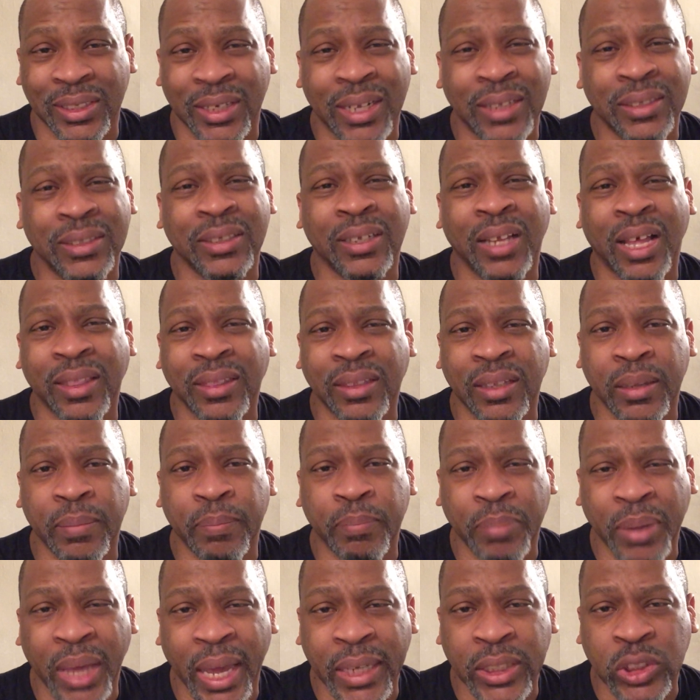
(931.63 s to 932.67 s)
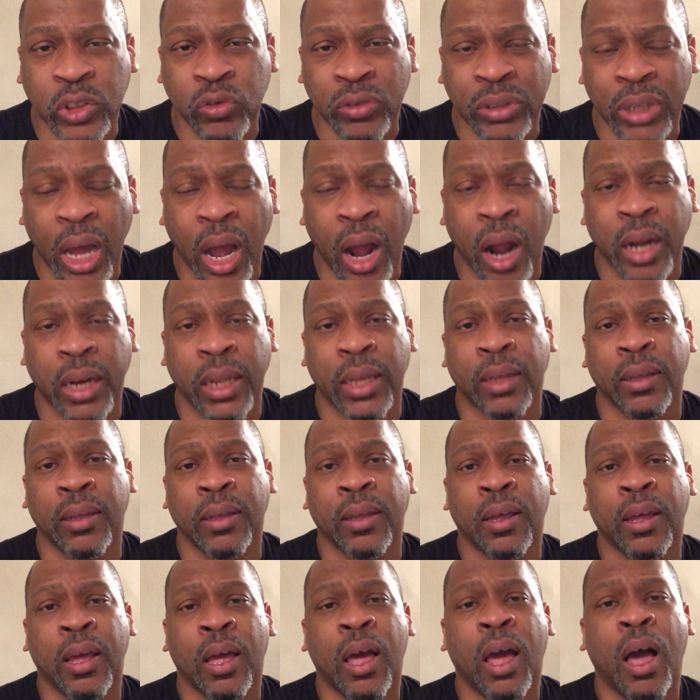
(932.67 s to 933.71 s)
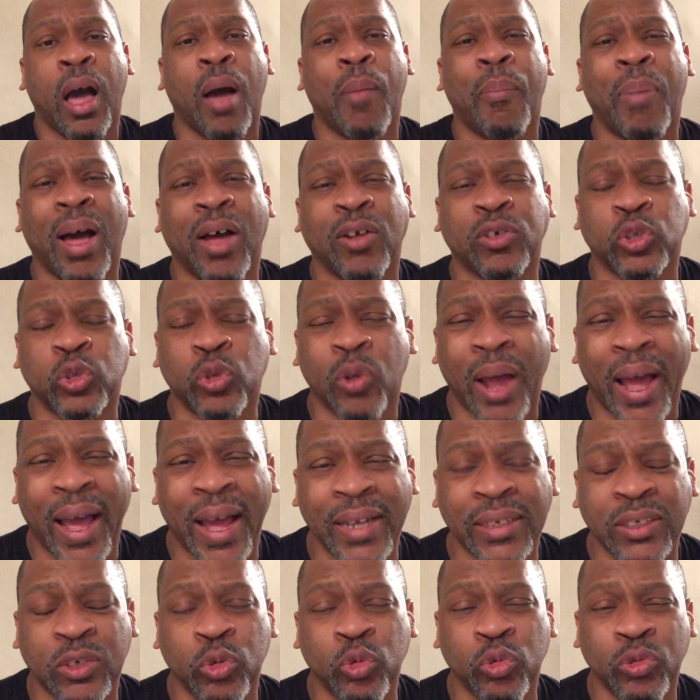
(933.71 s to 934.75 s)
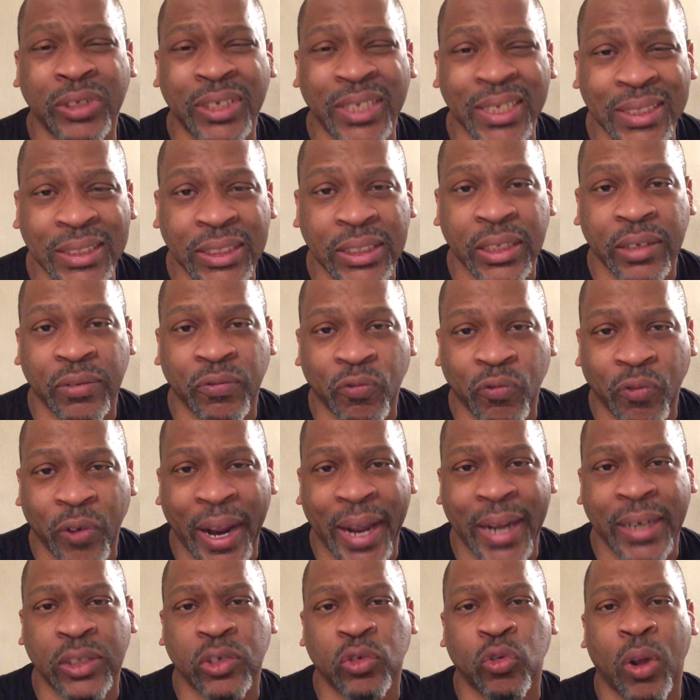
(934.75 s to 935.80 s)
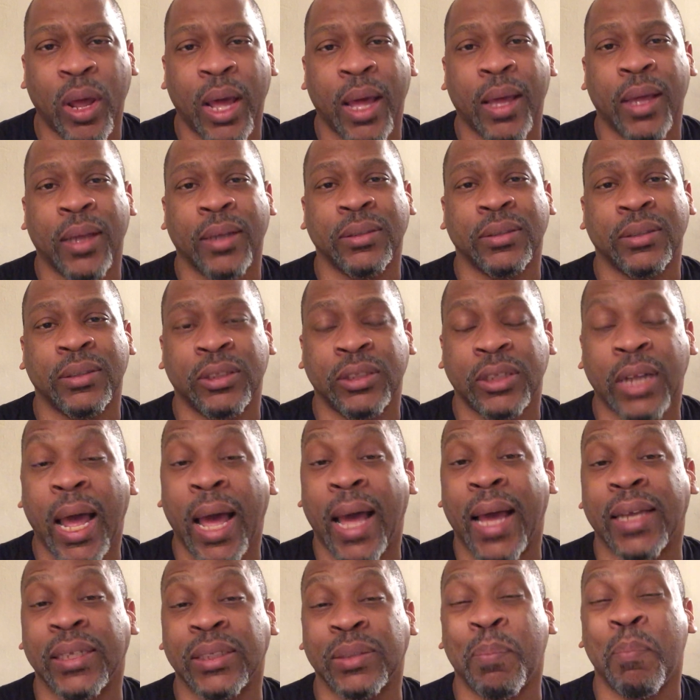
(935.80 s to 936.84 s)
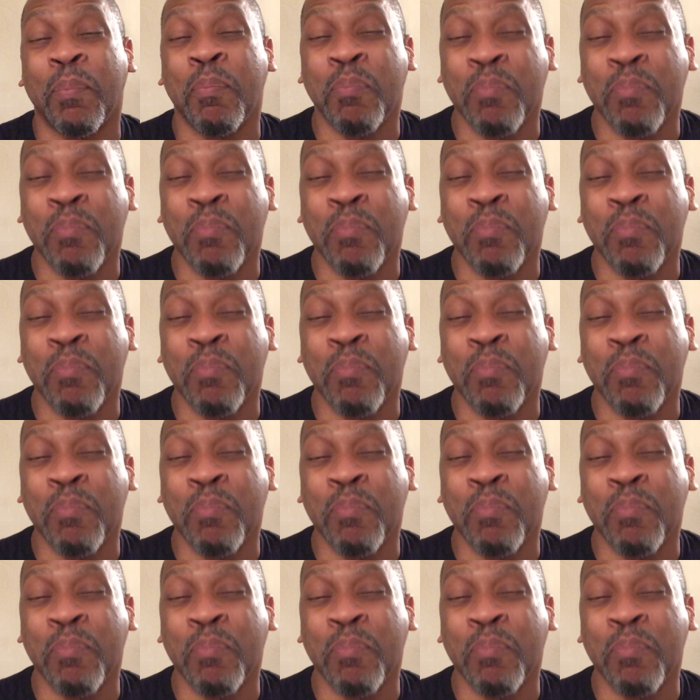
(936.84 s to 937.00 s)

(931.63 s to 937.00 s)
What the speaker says: There's nothing patriotic about trying to disenfranchise